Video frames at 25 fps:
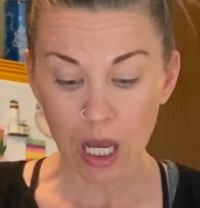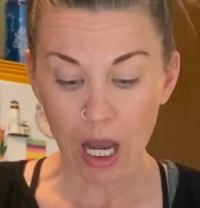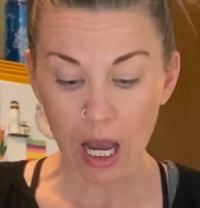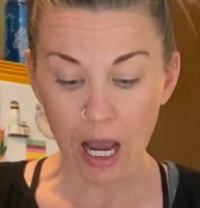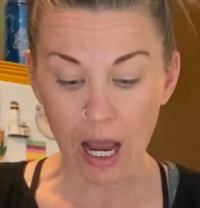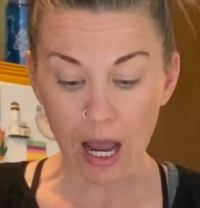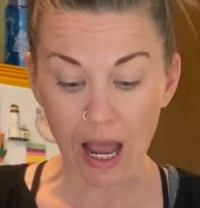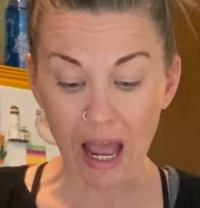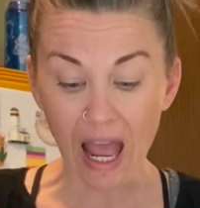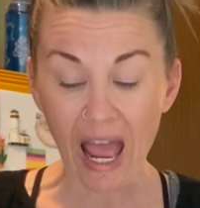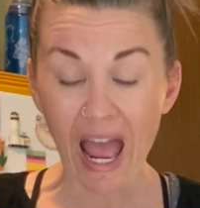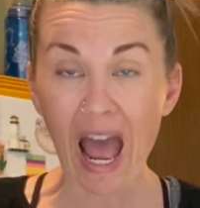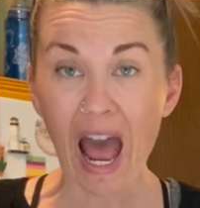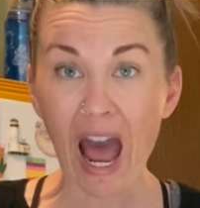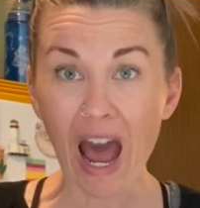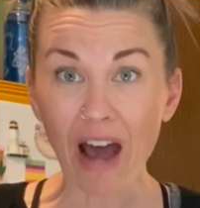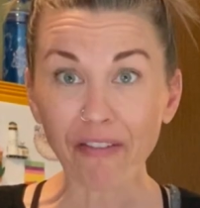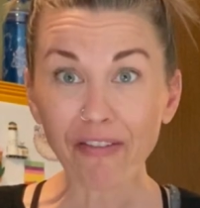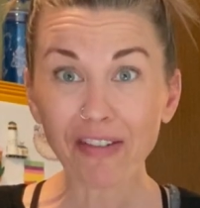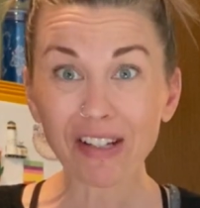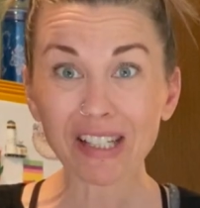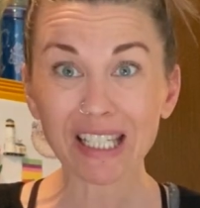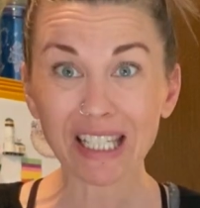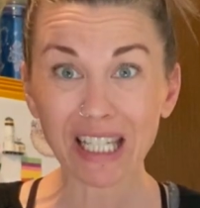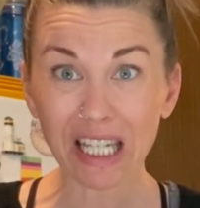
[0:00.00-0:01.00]
a
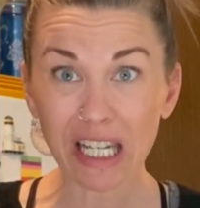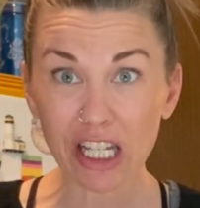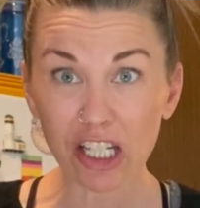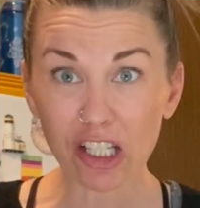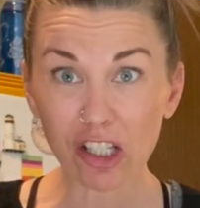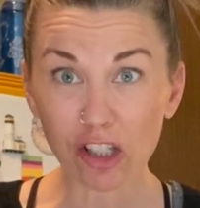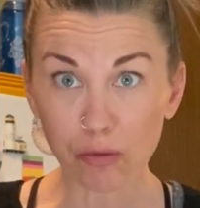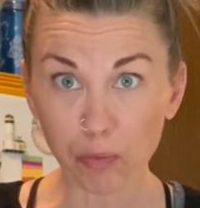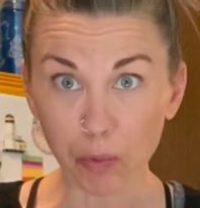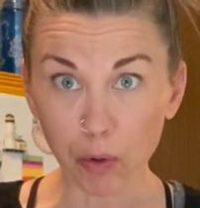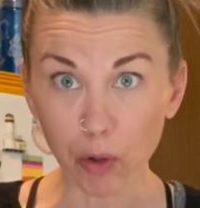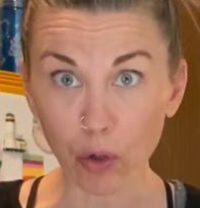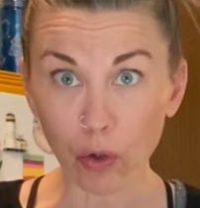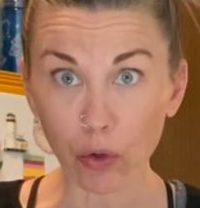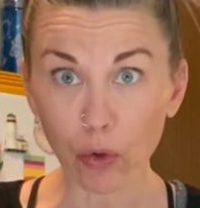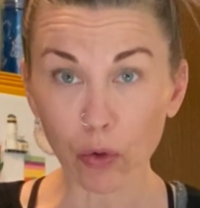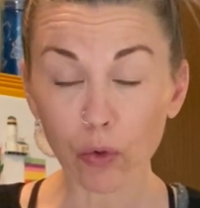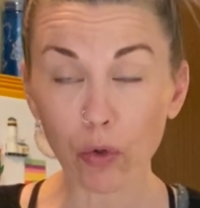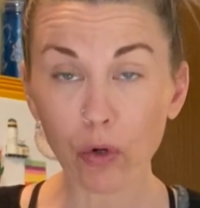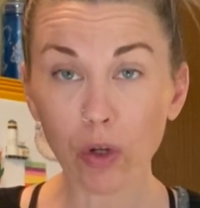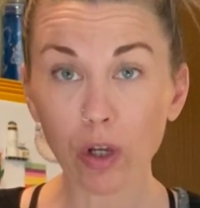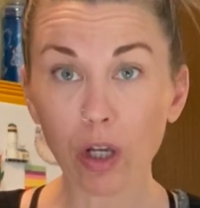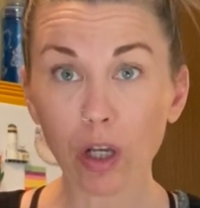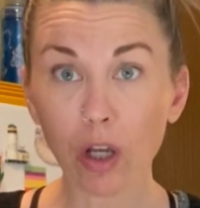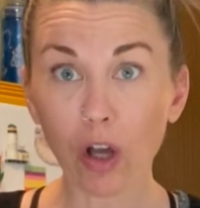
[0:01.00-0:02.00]
half a
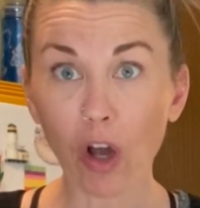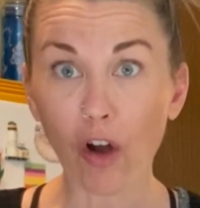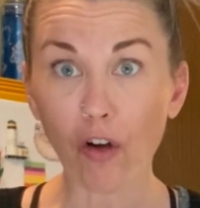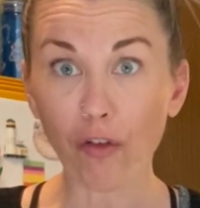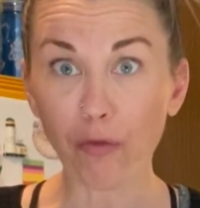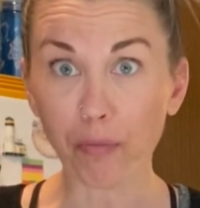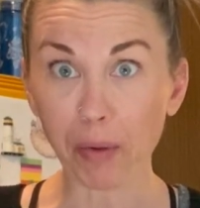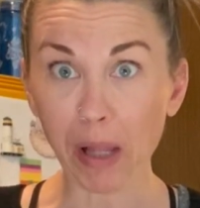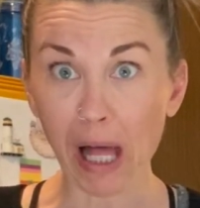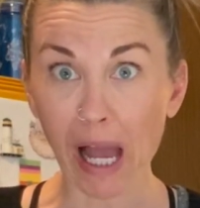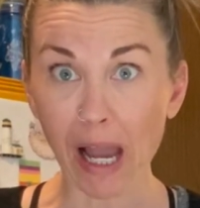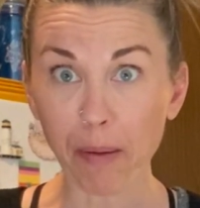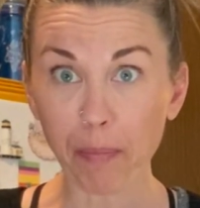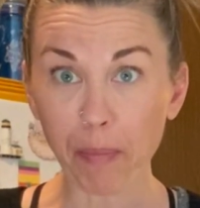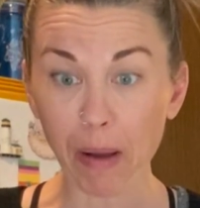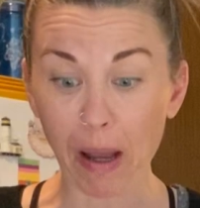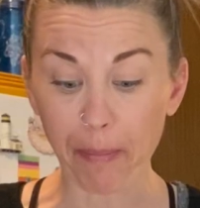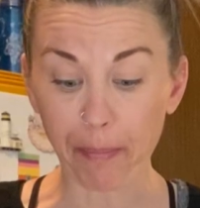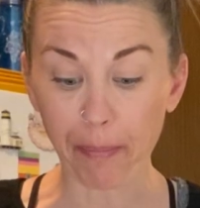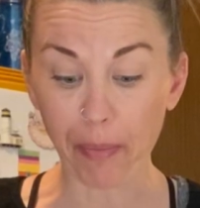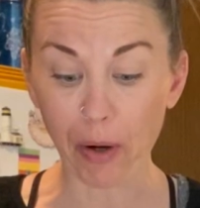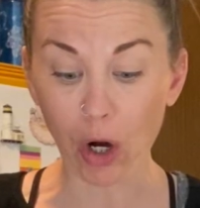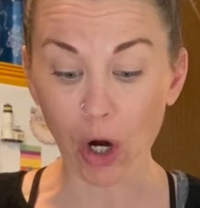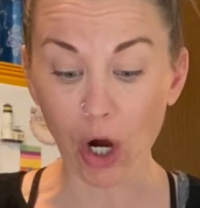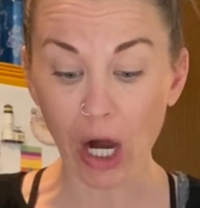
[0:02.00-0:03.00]
teaspoon of black
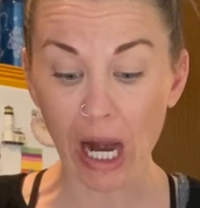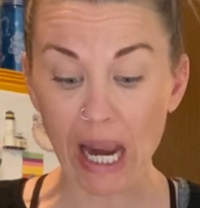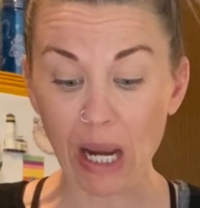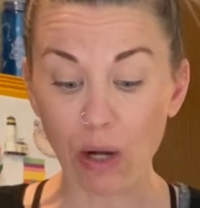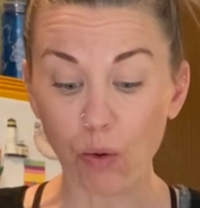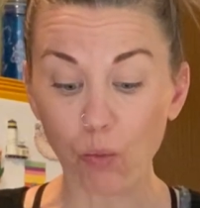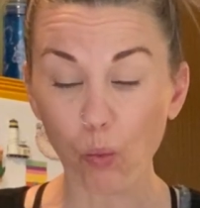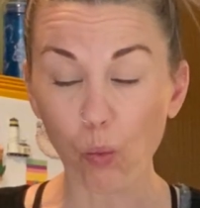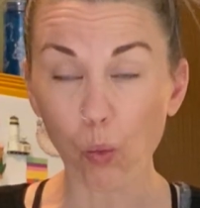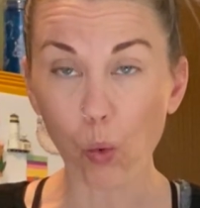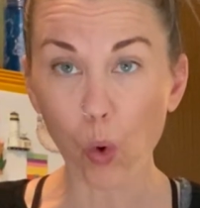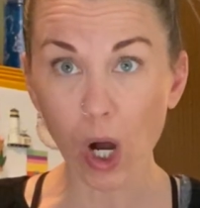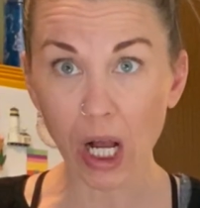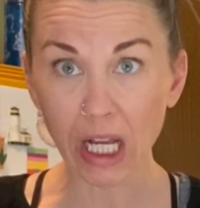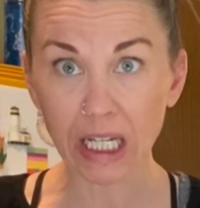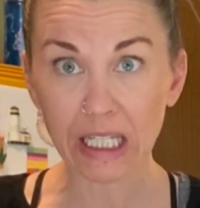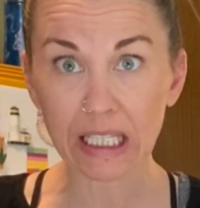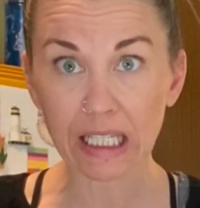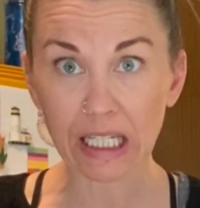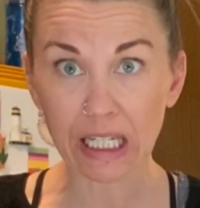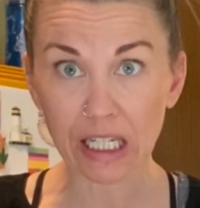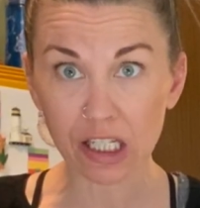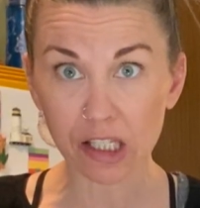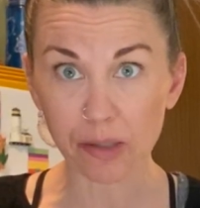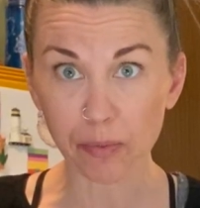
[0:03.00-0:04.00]
pepper, and 1
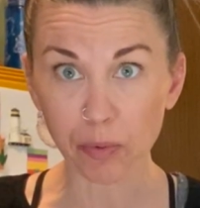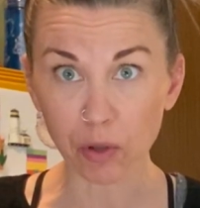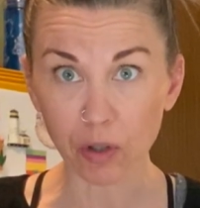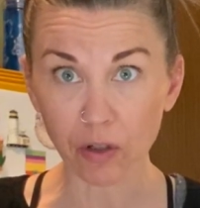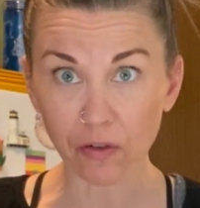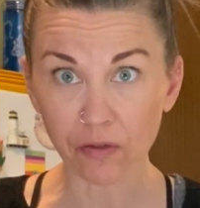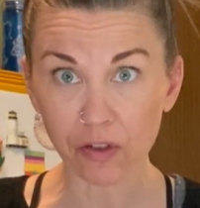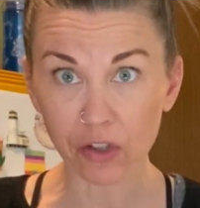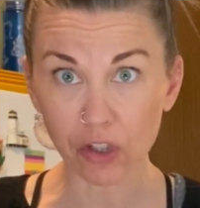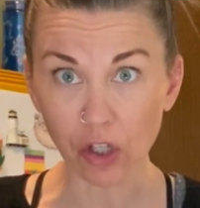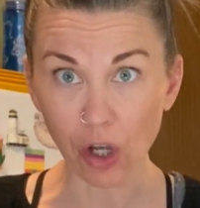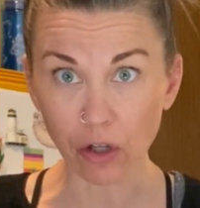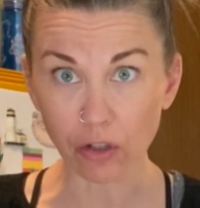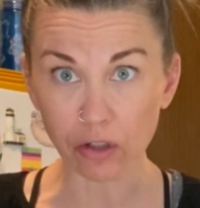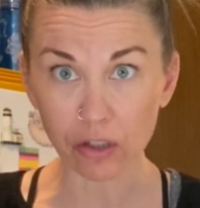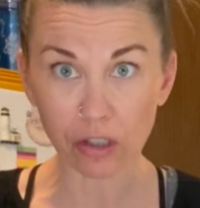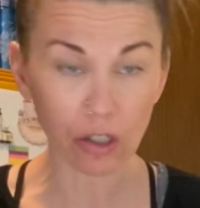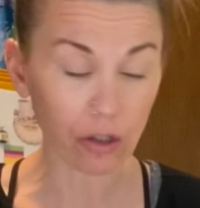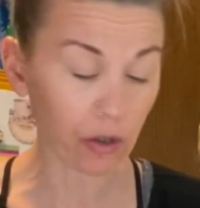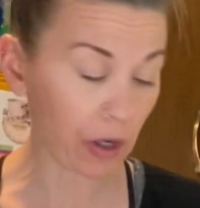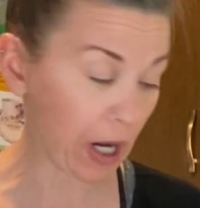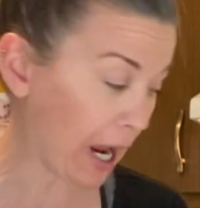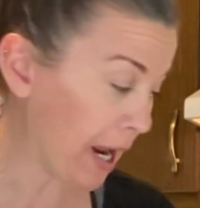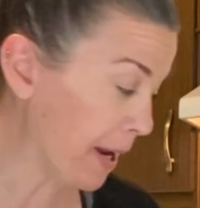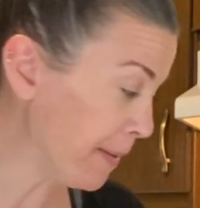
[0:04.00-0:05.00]
teaspoon of salt,
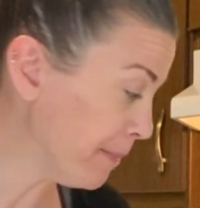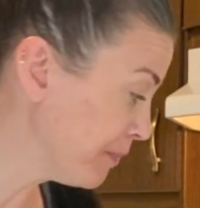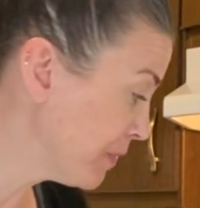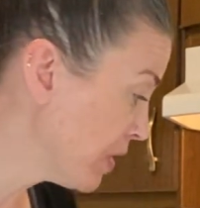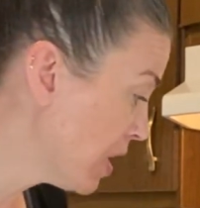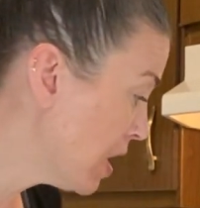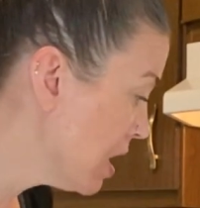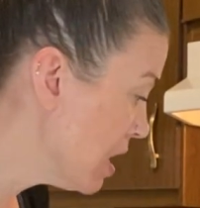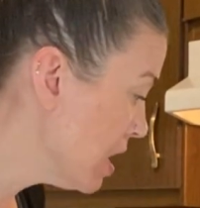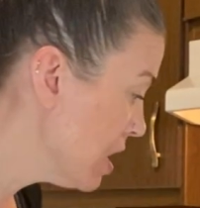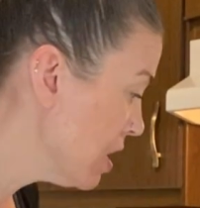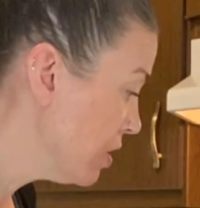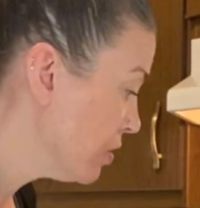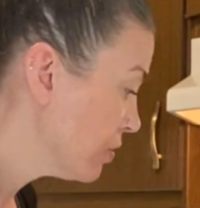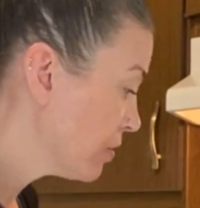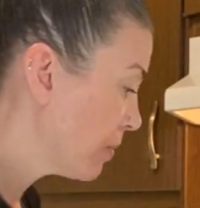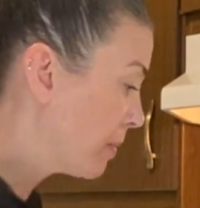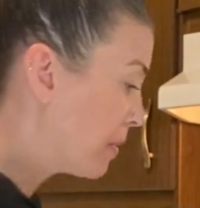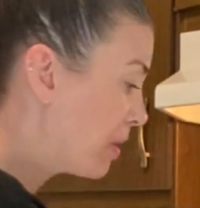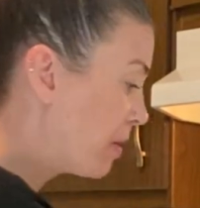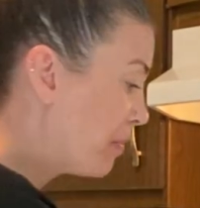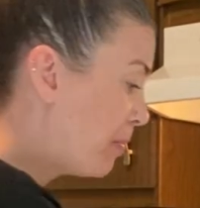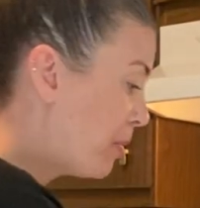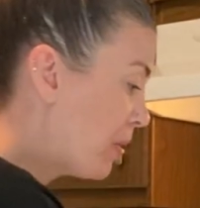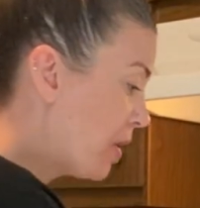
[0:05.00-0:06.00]
okay? I'm
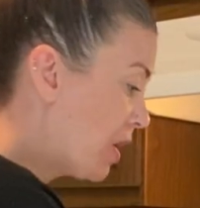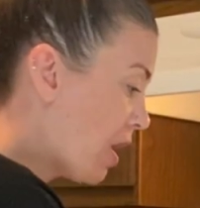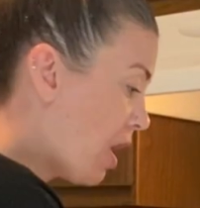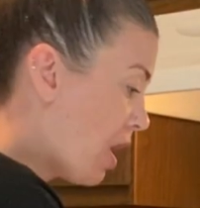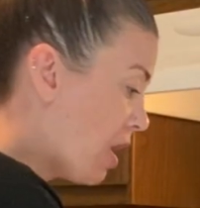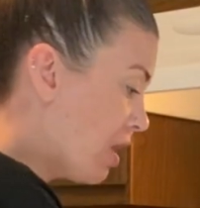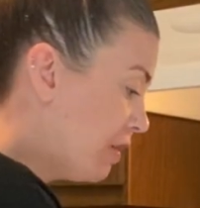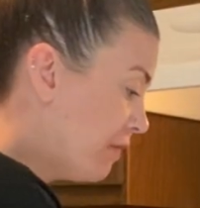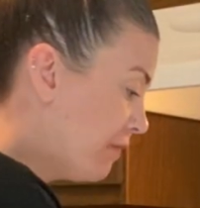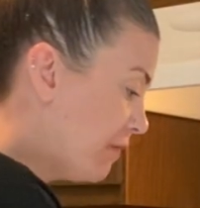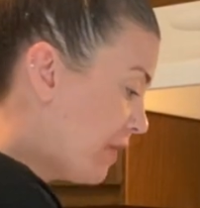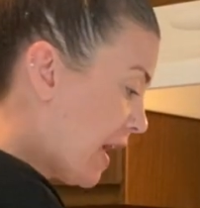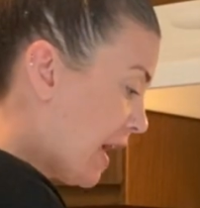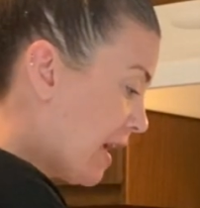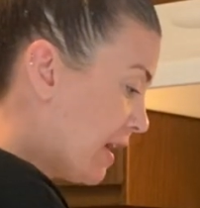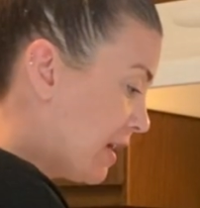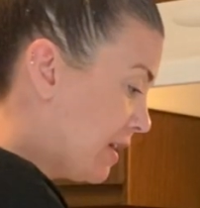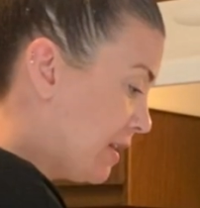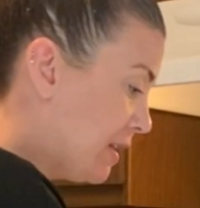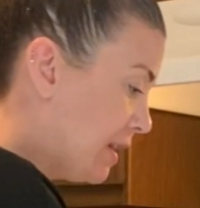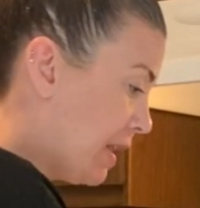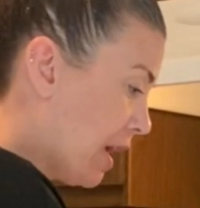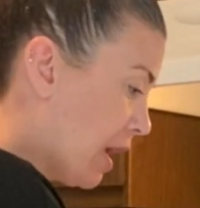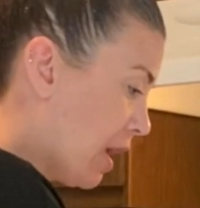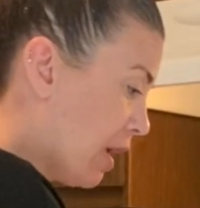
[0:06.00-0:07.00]
gonna put all of that
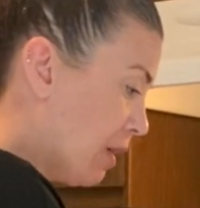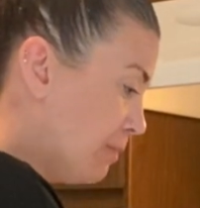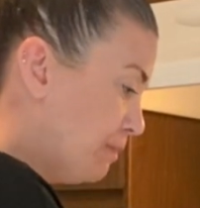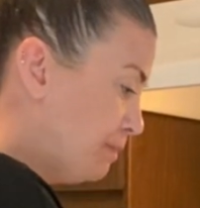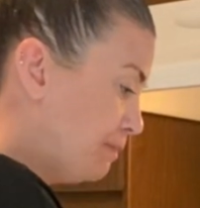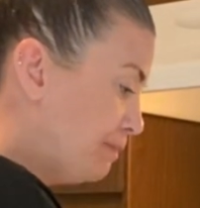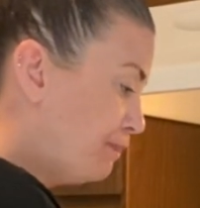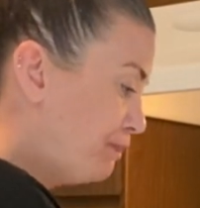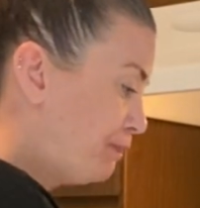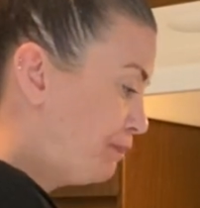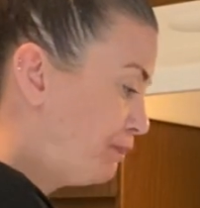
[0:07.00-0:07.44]
in there.